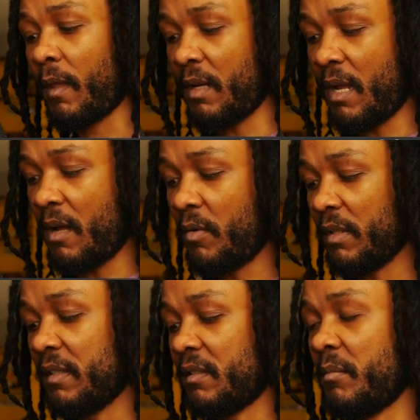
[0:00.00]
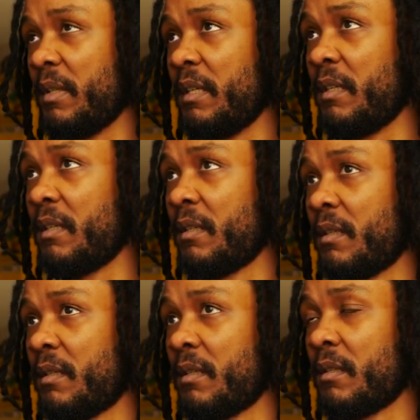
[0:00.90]
Now I want this to be
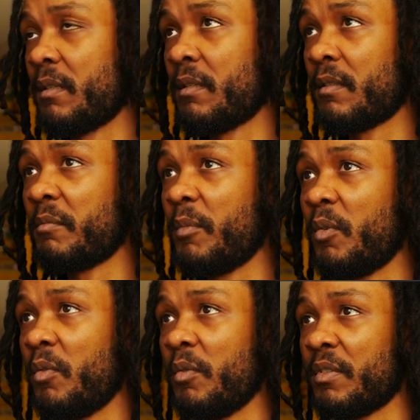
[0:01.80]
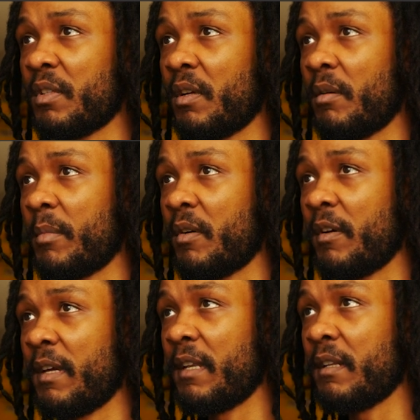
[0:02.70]
smooth, so I'm gonna go ahead